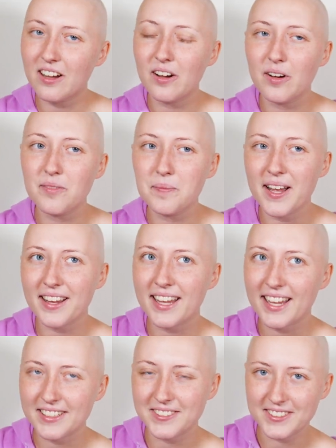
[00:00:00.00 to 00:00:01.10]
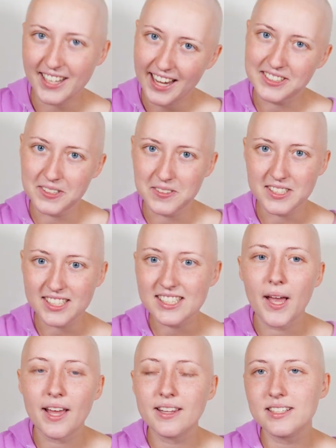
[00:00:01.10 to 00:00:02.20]
of my cancer
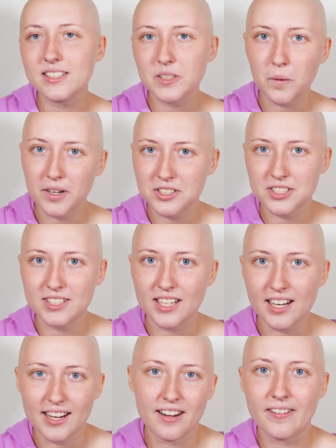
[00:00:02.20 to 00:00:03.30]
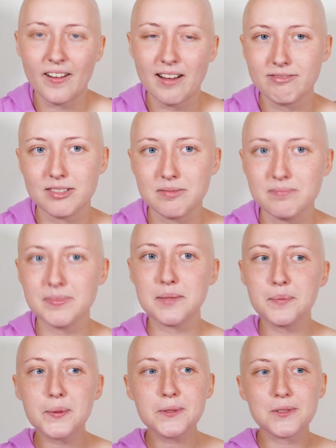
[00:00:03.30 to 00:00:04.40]
diagnosis. And this is a question that I get a lot from
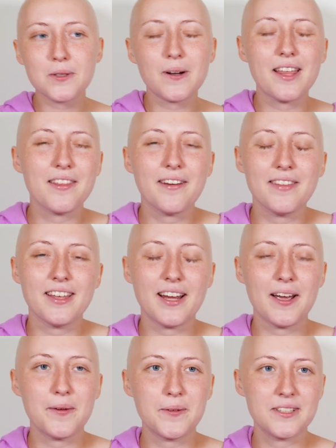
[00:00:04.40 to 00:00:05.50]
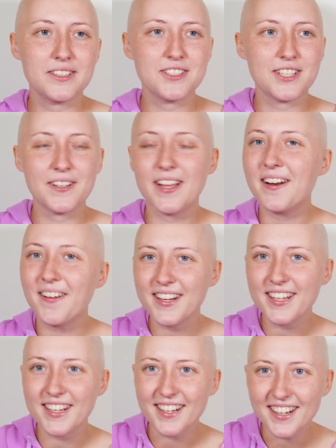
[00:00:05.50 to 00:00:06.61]
people so I thought that I would share that
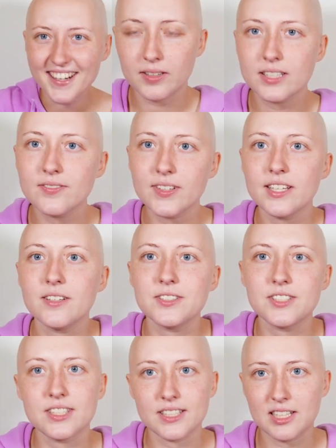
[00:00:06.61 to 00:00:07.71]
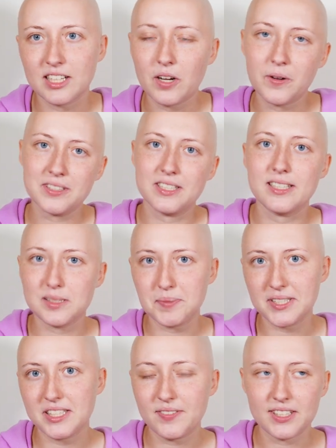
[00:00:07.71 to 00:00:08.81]
on here. This video is just gonna go into the
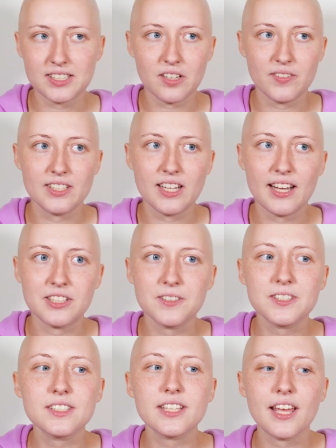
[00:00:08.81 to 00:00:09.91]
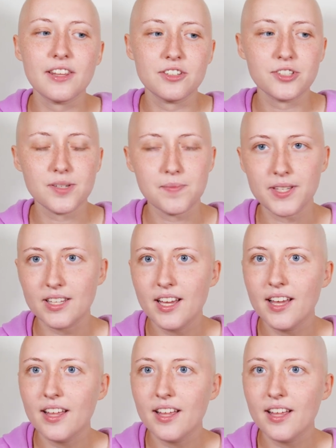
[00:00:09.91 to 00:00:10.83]
specifics of the diagnosis and the treatment